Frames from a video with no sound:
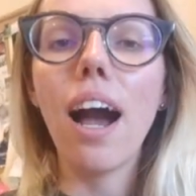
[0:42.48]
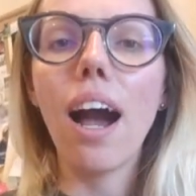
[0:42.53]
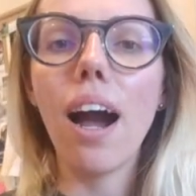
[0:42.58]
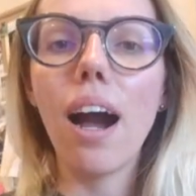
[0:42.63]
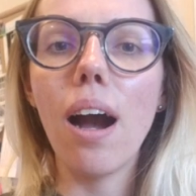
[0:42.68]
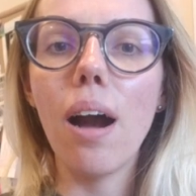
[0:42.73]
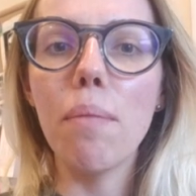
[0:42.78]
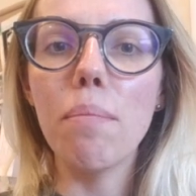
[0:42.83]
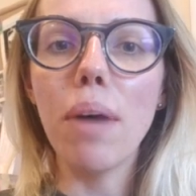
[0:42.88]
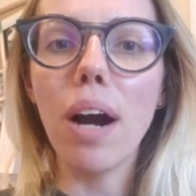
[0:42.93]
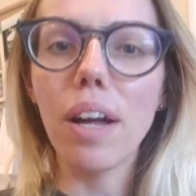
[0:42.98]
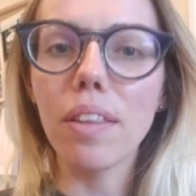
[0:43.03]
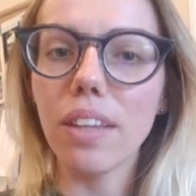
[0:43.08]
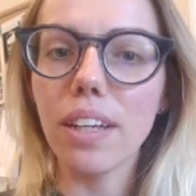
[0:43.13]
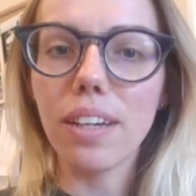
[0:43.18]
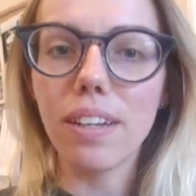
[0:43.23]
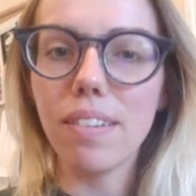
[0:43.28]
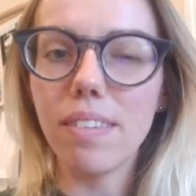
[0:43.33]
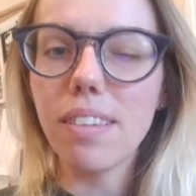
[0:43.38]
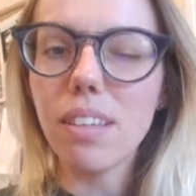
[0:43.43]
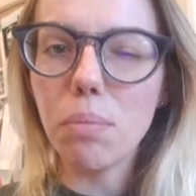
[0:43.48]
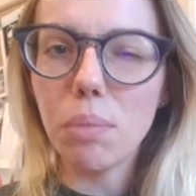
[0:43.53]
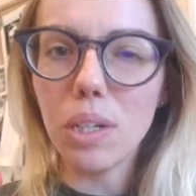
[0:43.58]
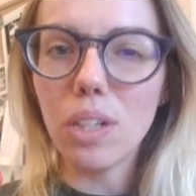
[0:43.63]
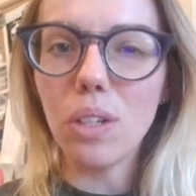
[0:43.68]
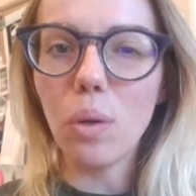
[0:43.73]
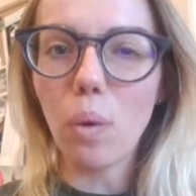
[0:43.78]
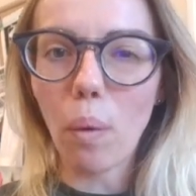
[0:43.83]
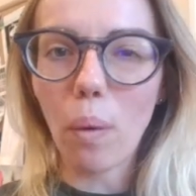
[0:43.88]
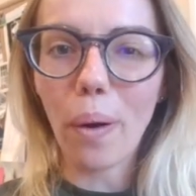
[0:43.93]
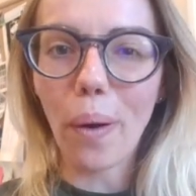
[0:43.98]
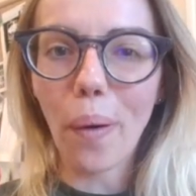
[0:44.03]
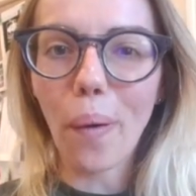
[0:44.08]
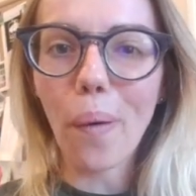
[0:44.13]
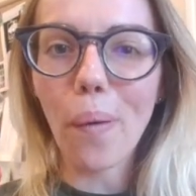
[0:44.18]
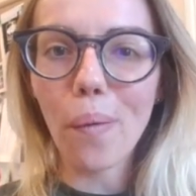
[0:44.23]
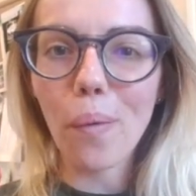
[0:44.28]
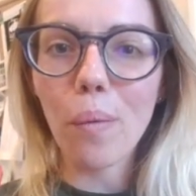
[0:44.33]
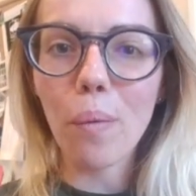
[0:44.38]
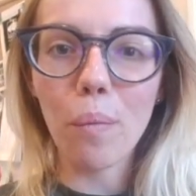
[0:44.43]
Um, unlike a CBD
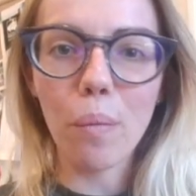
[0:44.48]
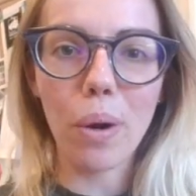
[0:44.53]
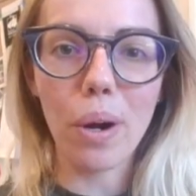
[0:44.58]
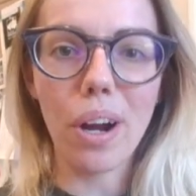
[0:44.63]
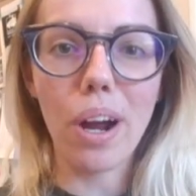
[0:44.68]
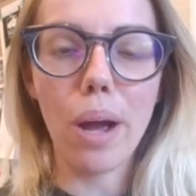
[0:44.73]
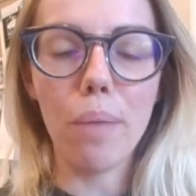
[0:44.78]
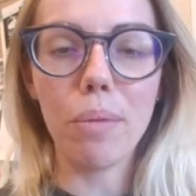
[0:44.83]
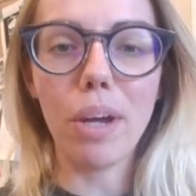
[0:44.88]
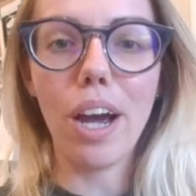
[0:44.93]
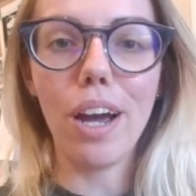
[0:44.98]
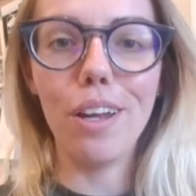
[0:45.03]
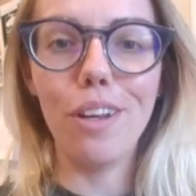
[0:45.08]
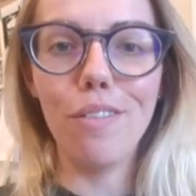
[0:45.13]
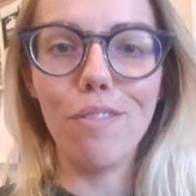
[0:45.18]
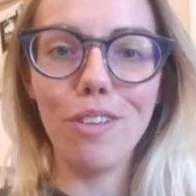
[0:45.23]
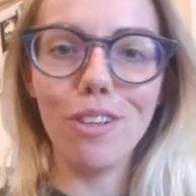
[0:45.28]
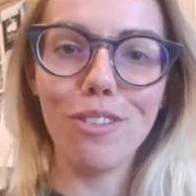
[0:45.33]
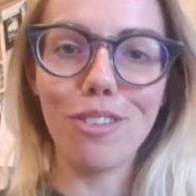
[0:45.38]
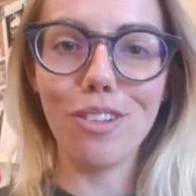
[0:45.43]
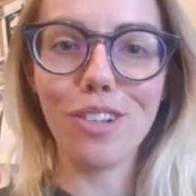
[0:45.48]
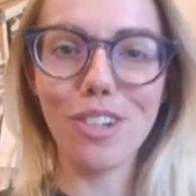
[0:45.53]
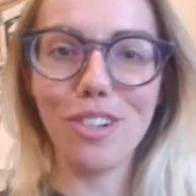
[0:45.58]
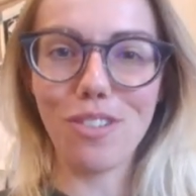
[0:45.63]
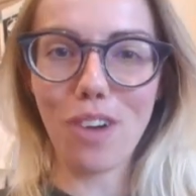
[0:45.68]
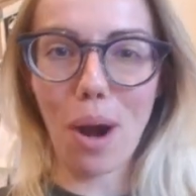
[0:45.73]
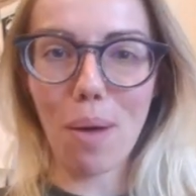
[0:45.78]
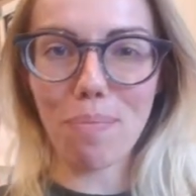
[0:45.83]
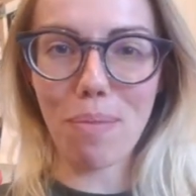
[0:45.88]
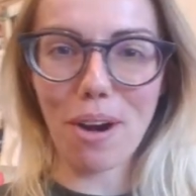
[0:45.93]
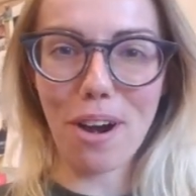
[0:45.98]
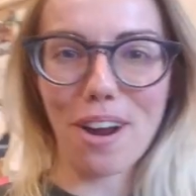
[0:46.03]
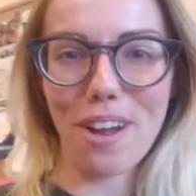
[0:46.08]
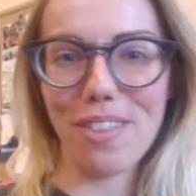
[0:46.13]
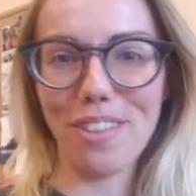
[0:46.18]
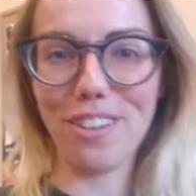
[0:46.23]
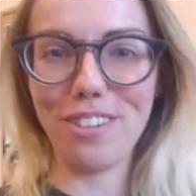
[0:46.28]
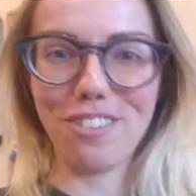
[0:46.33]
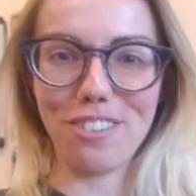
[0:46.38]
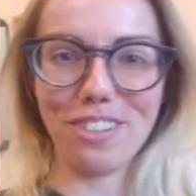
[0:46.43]
oil where I'm kind of using a dropper
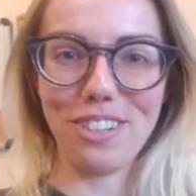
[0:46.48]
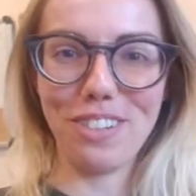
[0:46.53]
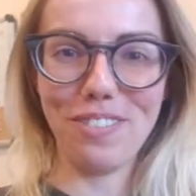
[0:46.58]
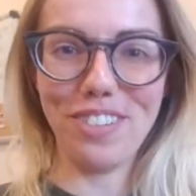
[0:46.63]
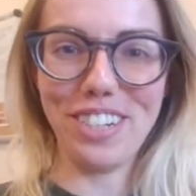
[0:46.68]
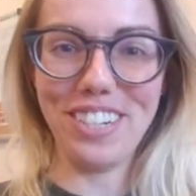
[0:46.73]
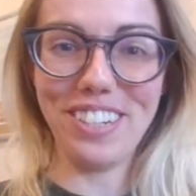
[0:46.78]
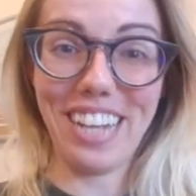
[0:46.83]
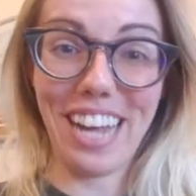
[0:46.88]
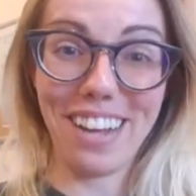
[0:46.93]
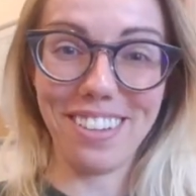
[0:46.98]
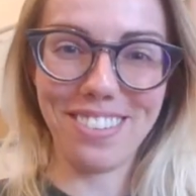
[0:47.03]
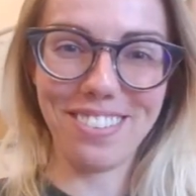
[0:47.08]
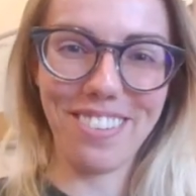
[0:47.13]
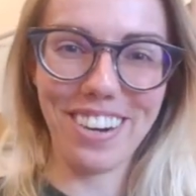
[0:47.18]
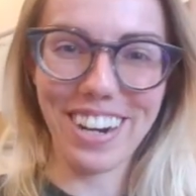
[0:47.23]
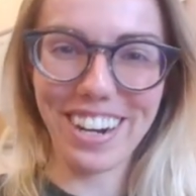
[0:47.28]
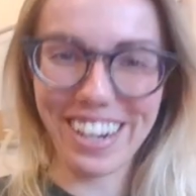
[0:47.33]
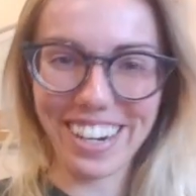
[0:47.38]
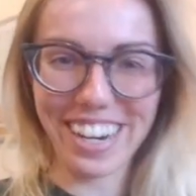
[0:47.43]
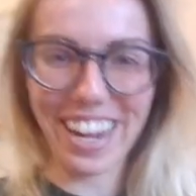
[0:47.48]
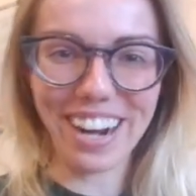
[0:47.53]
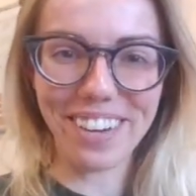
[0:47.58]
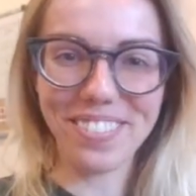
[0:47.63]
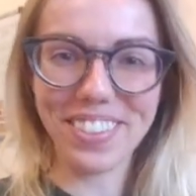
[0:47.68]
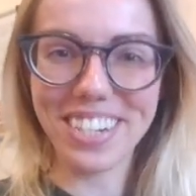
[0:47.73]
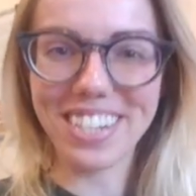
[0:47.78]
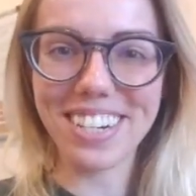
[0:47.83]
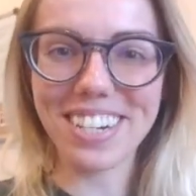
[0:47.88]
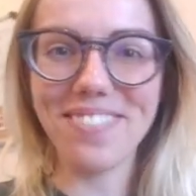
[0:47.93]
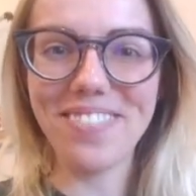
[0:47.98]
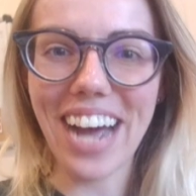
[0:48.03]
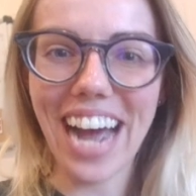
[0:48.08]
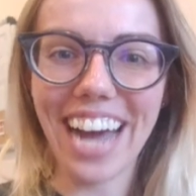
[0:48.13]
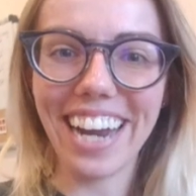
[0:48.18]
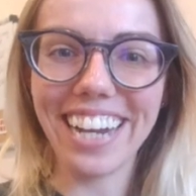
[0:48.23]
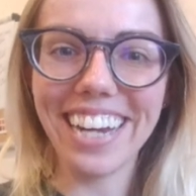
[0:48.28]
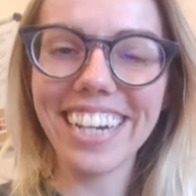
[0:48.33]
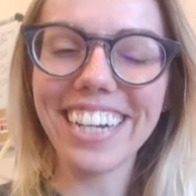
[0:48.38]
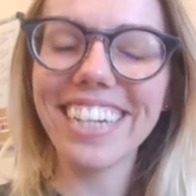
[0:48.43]
and there's a little bit of guesswork in how much I'm
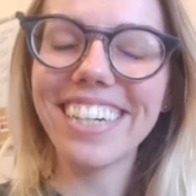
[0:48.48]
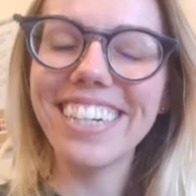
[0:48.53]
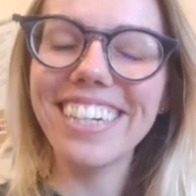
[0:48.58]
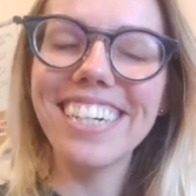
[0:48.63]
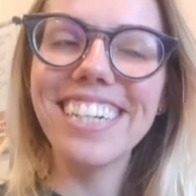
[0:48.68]
adding.